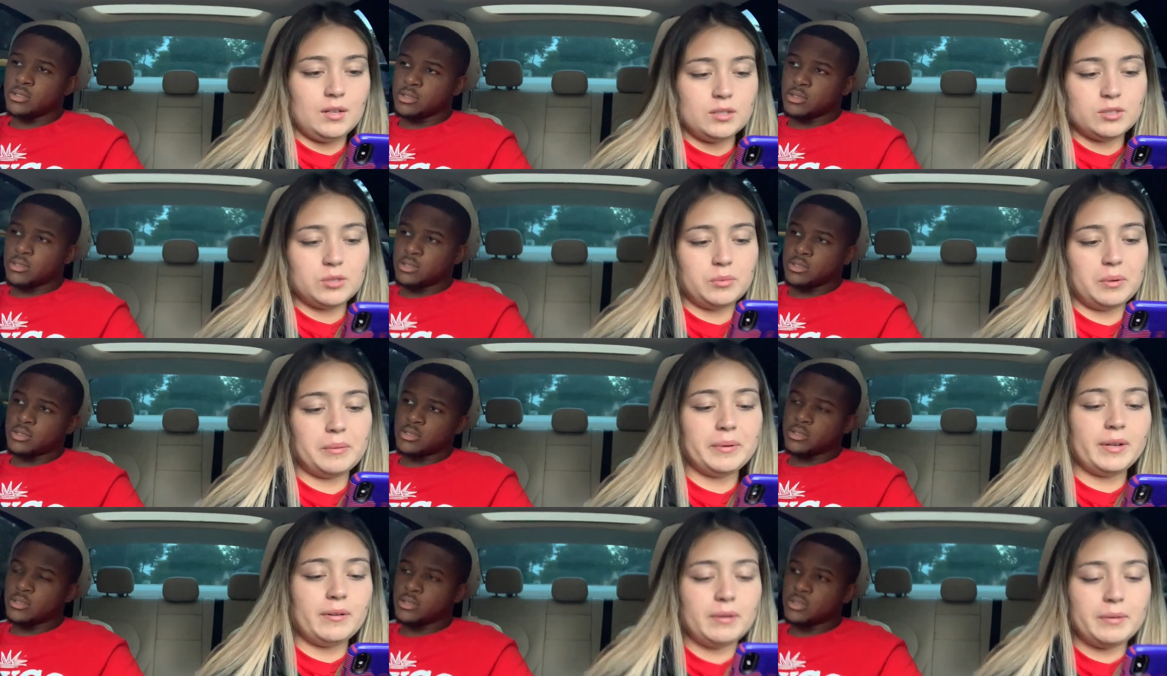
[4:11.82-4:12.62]
Speaker 1: so where are we
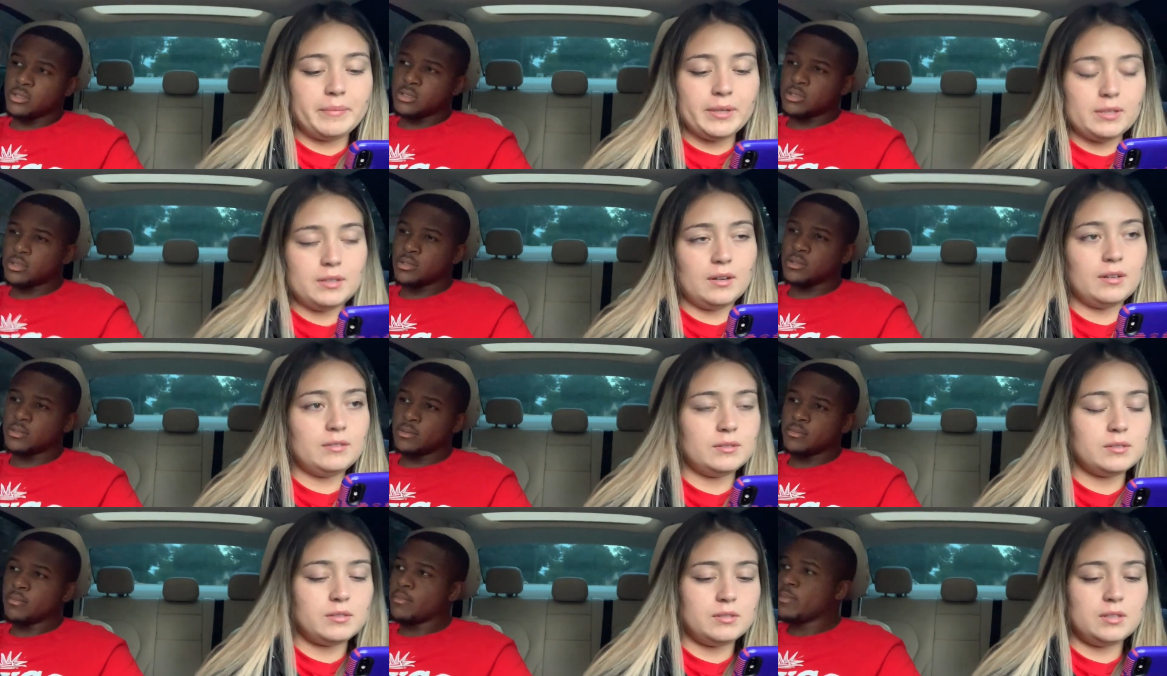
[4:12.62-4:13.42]
going to McDonald's or
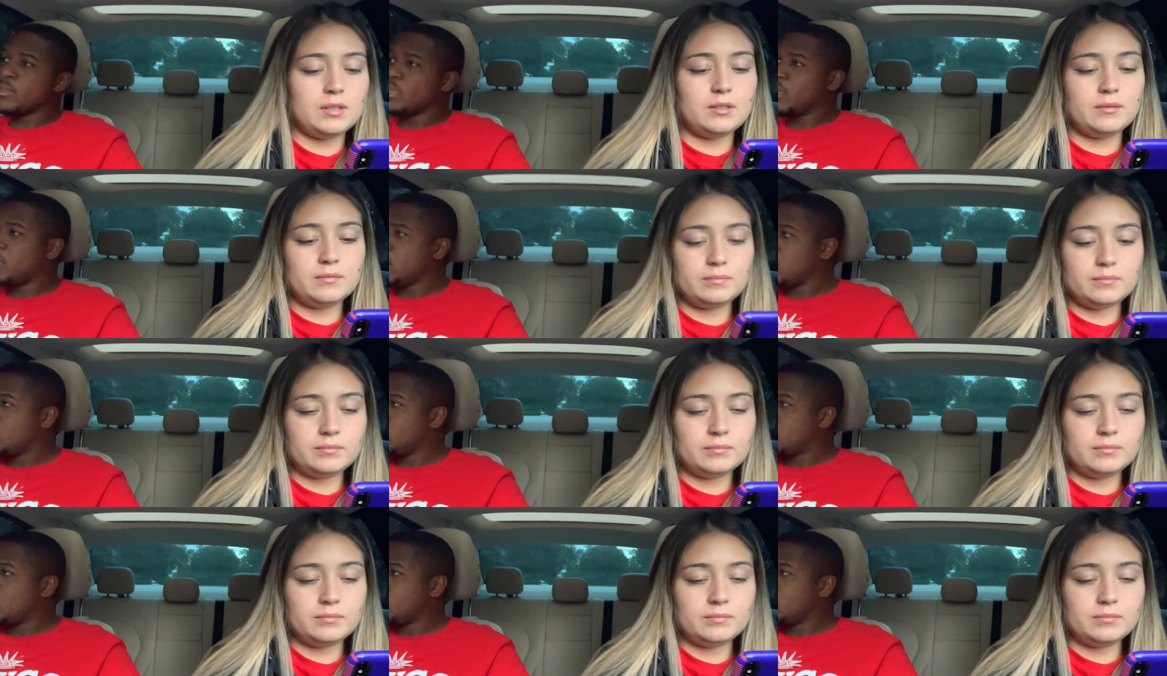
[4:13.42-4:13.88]
something?